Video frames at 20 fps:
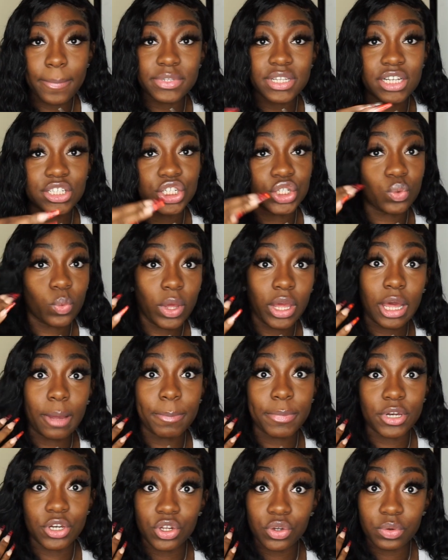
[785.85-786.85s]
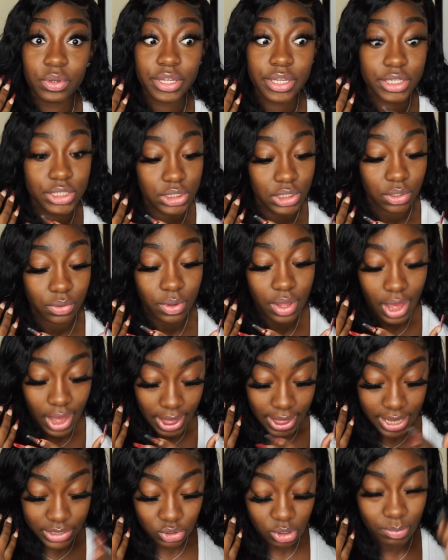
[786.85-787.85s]
It's not just wake up and do it. So
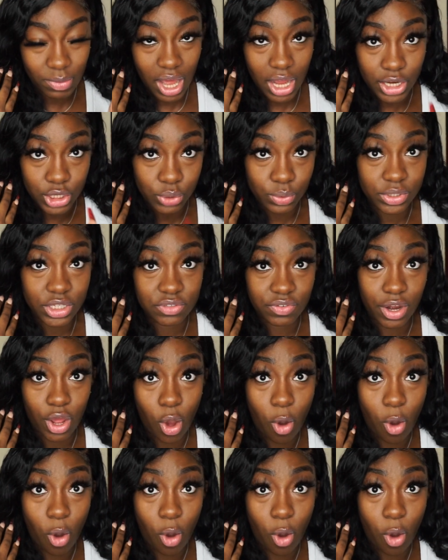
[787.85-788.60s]
that's what I'm kind of doing today.